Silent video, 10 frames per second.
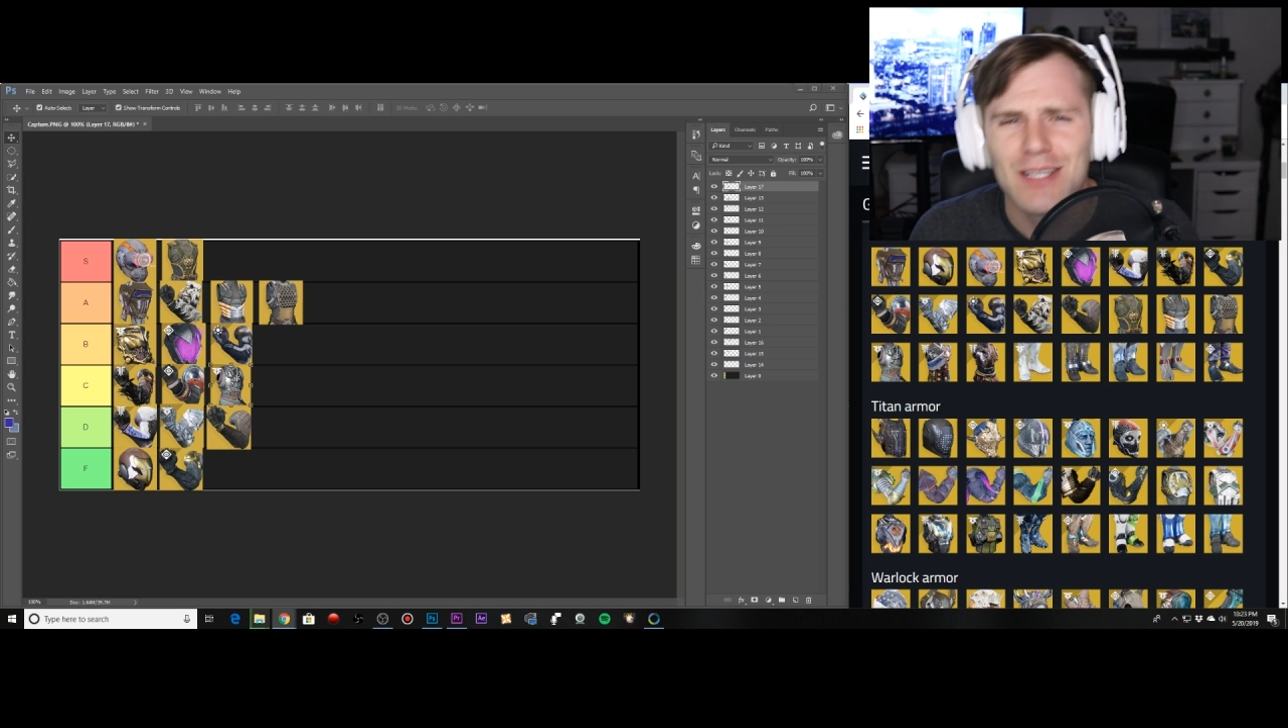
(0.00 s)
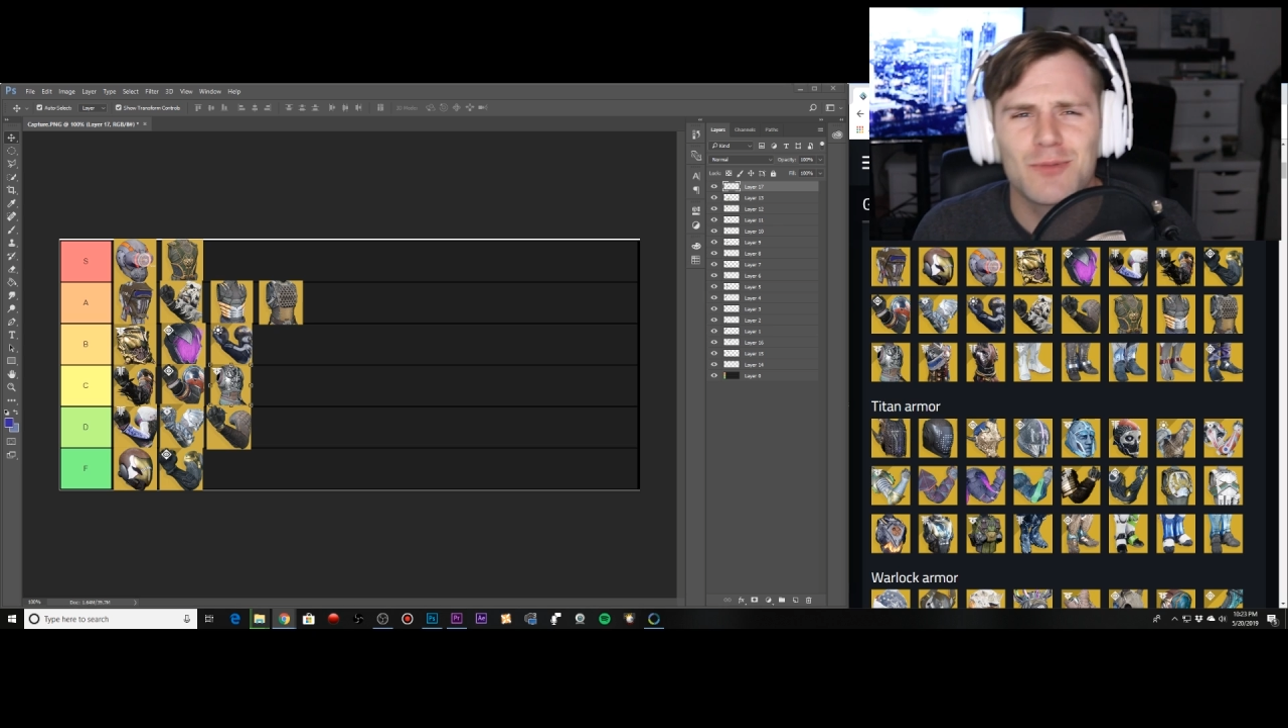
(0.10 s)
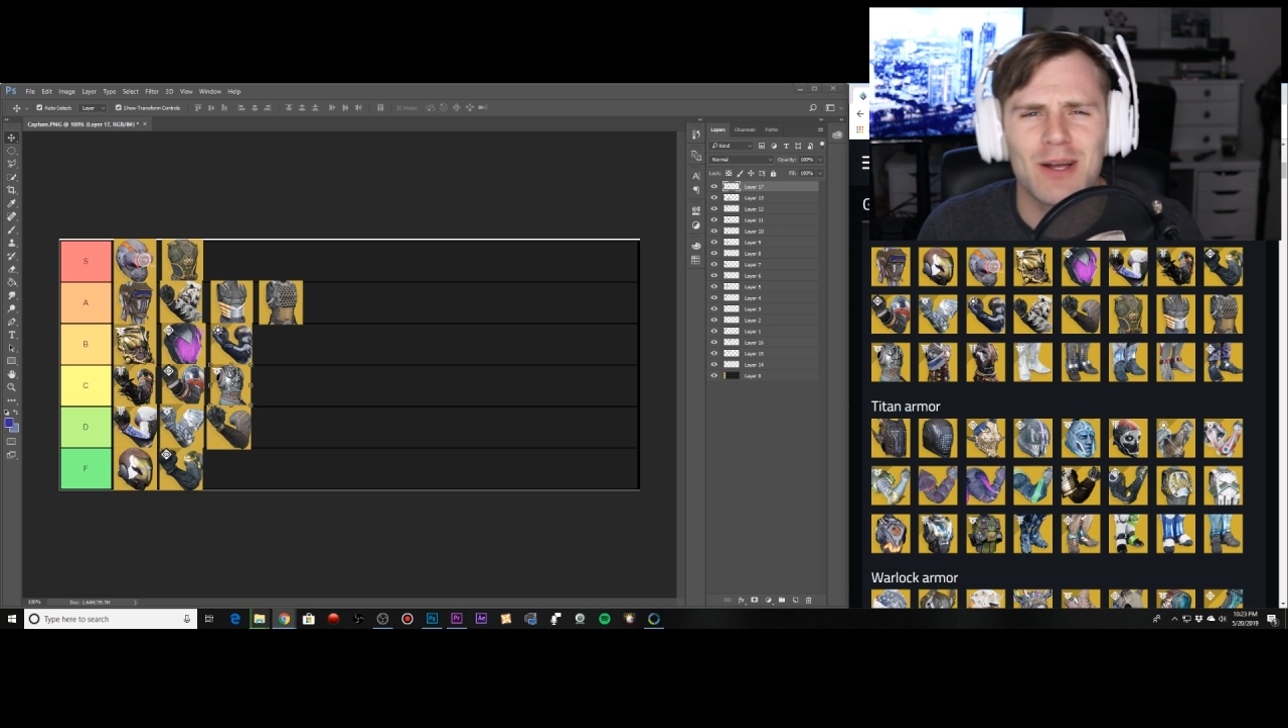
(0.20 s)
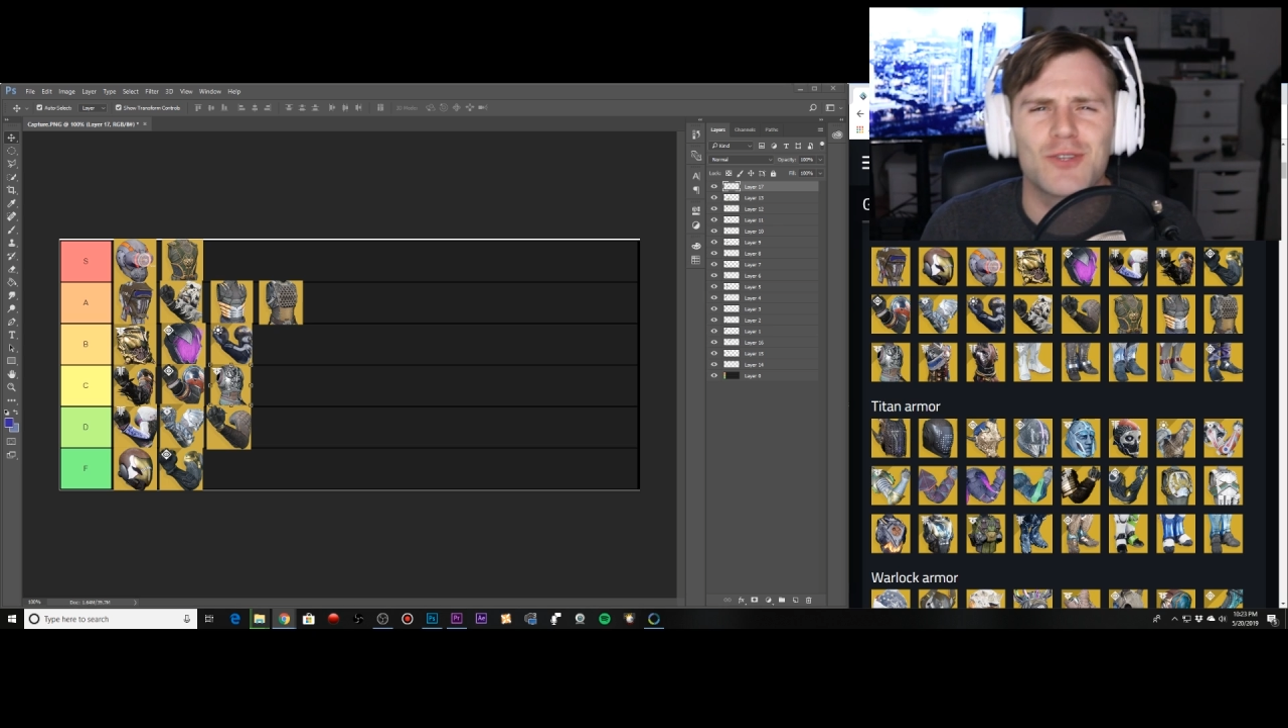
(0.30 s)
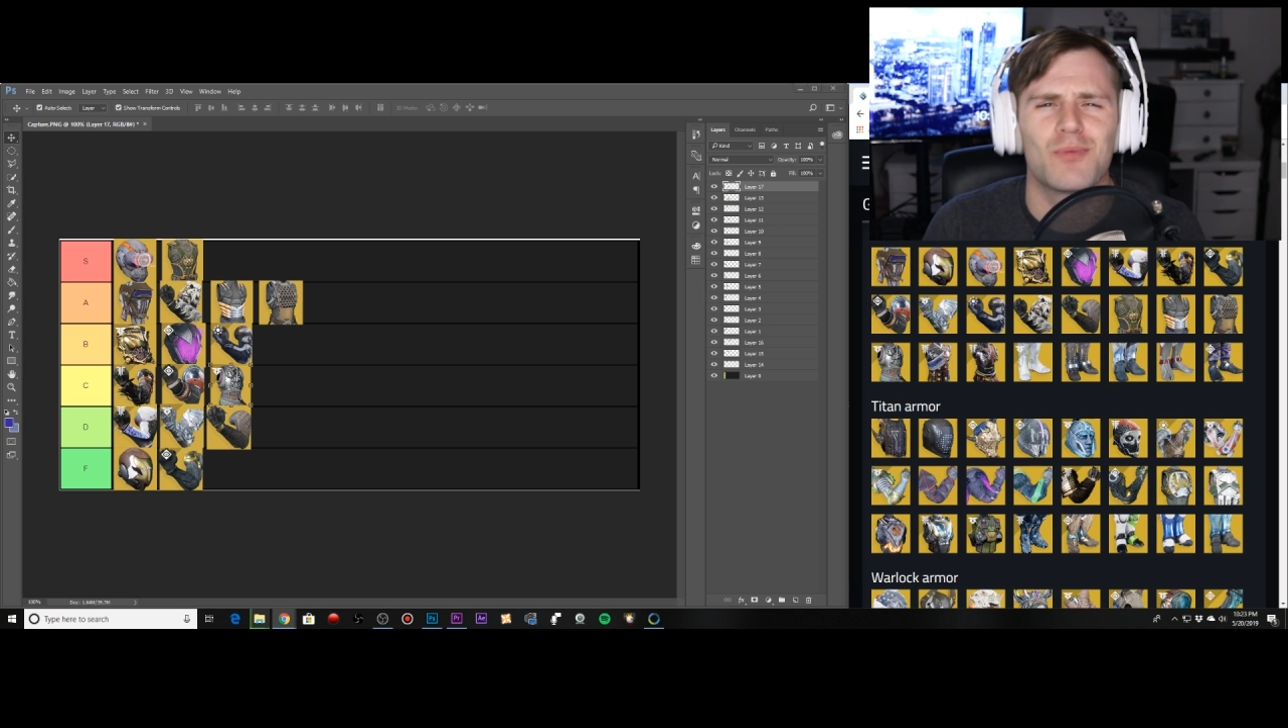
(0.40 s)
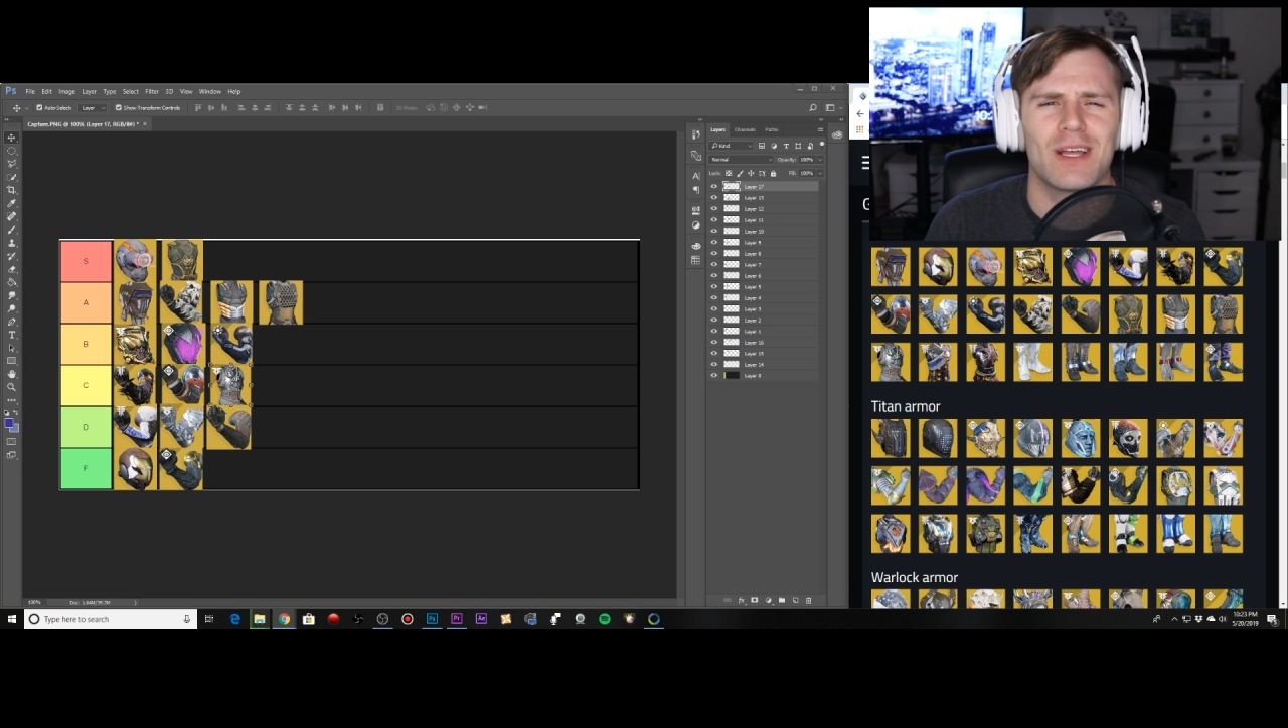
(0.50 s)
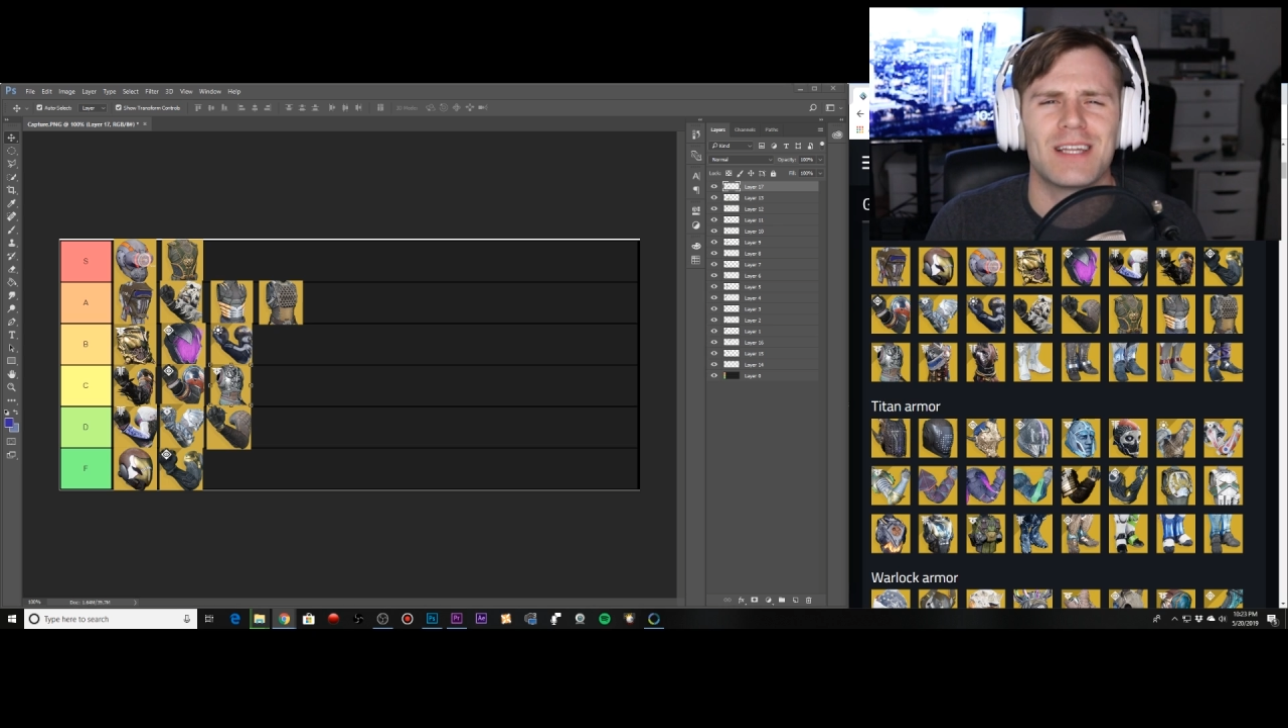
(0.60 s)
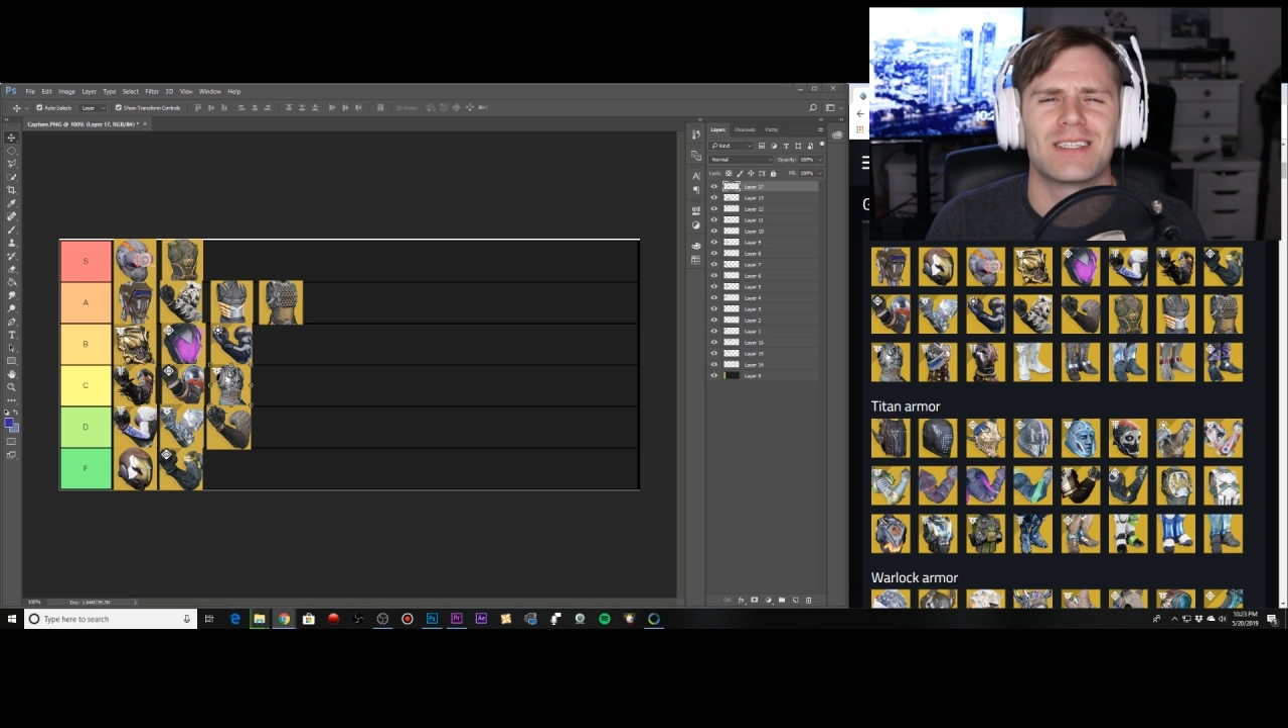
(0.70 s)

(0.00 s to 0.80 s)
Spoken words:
Spectral Blade